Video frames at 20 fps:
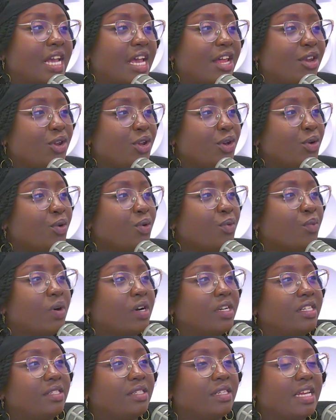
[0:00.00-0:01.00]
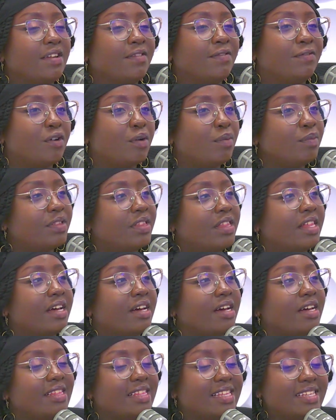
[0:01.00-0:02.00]
knew what informed
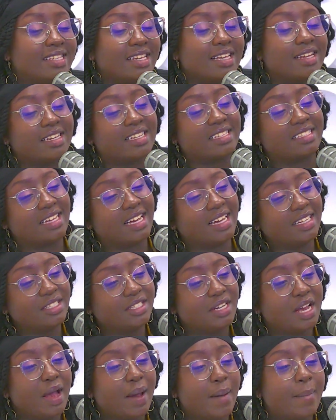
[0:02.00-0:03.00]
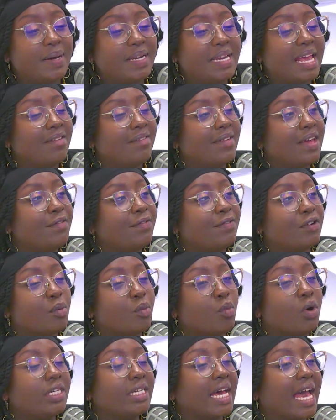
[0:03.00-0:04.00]
this research, but even
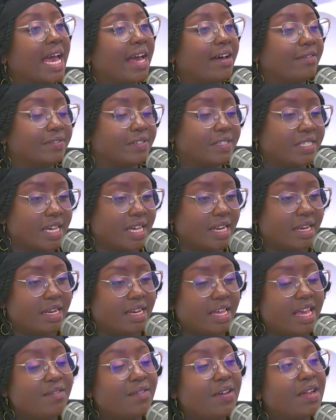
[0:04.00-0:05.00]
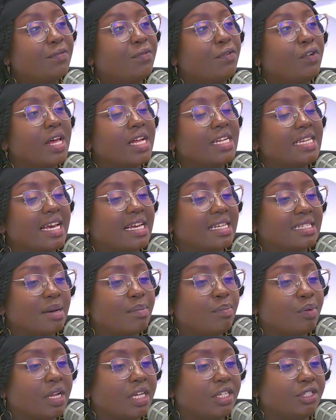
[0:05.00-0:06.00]
from what I have seen, even for that
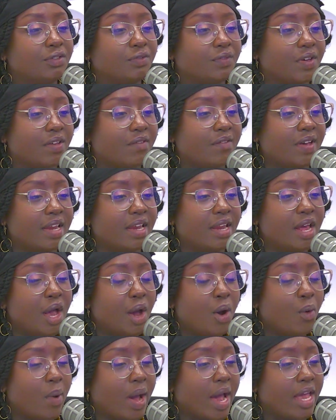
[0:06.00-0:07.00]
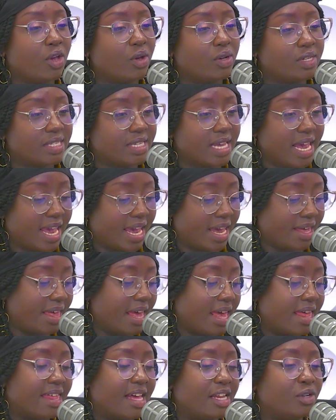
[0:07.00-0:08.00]
example that you've given, where you're saying
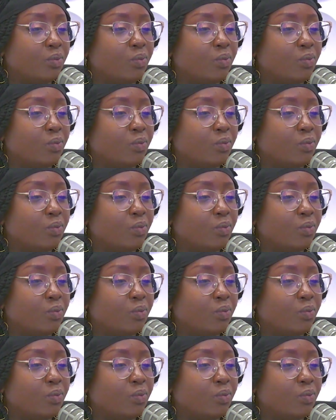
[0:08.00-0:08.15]
that